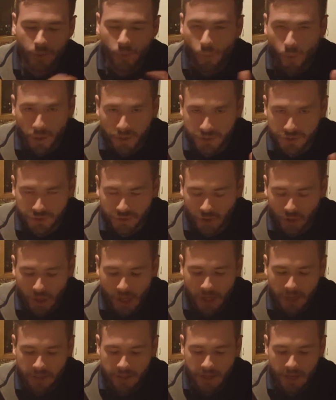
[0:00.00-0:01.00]

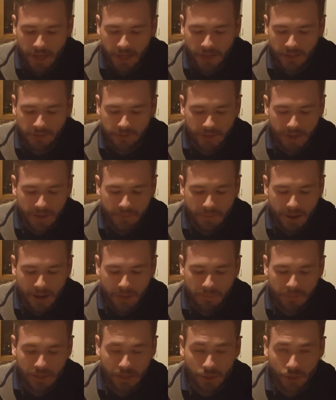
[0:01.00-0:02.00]
out of the 8 that
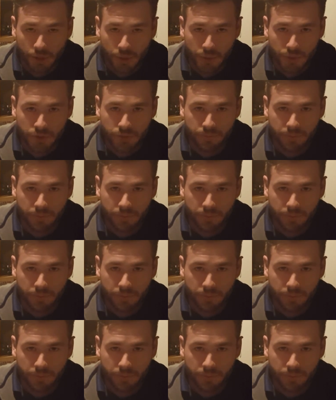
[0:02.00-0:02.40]
might be loose,